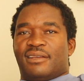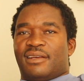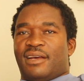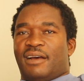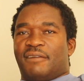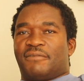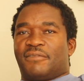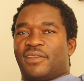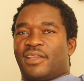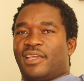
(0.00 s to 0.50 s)

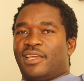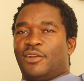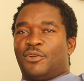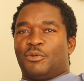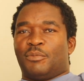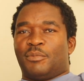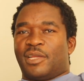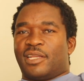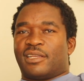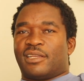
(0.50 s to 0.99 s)
half a
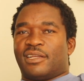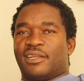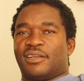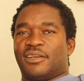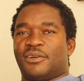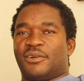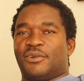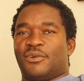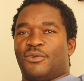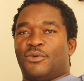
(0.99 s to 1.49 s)

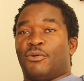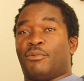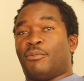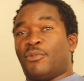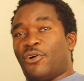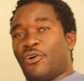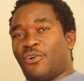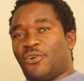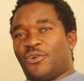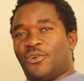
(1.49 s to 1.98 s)
kilometer or
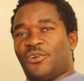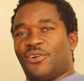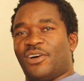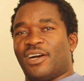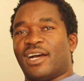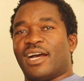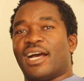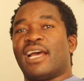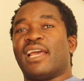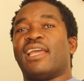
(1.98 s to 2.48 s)

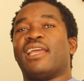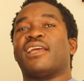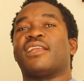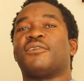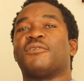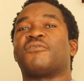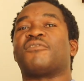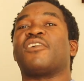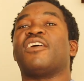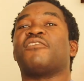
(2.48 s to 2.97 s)
more
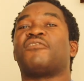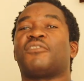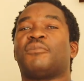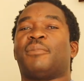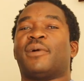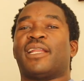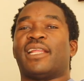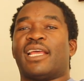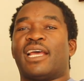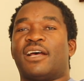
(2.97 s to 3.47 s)
ahead of
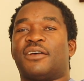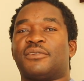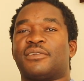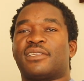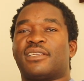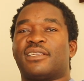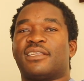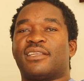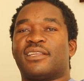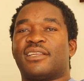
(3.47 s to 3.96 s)
everybody
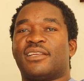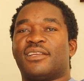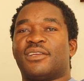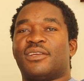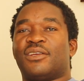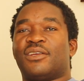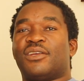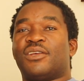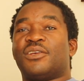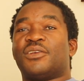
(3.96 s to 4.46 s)
else.
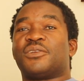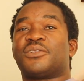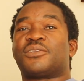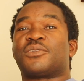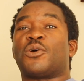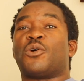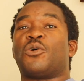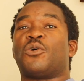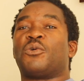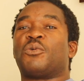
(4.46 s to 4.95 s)
Oh. Oh.
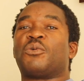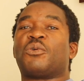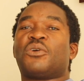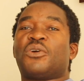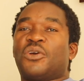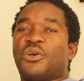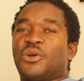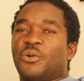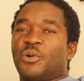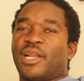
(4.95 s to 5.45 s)
So
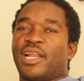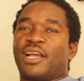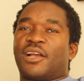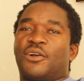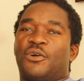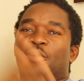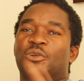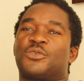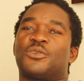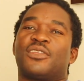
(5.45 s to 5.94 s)
when I
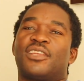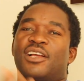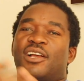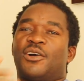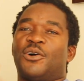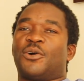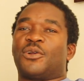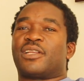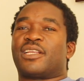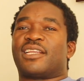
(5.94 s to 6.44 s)
go to the
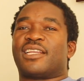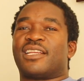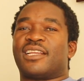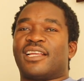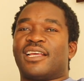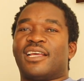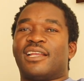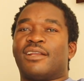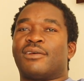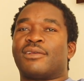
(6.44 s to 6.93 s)
court
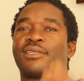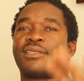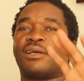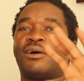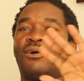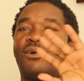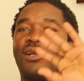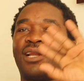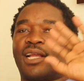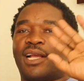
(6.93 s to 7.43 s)
and I was
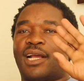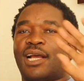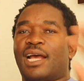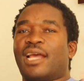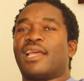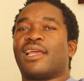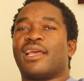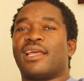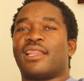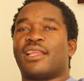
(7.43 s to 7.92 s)
the only
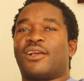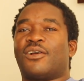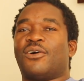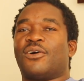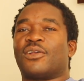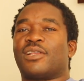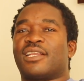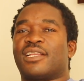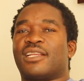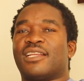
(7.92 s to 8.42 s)
guy at the
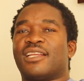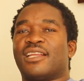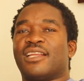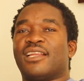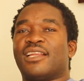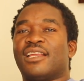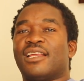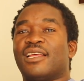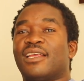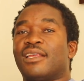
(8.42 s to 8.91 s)
court,
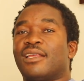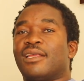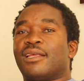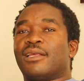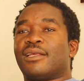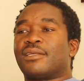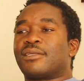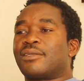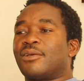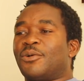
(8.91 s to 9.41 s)

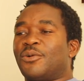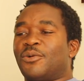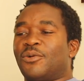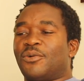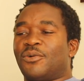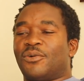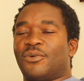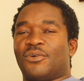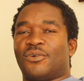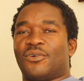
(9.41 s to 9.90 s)

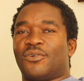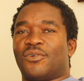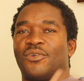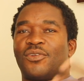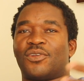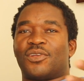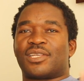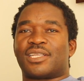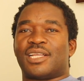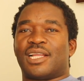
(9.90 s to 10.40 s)
so
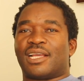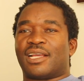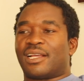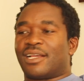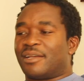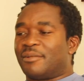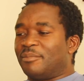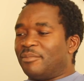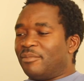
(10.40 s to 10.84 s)
it was like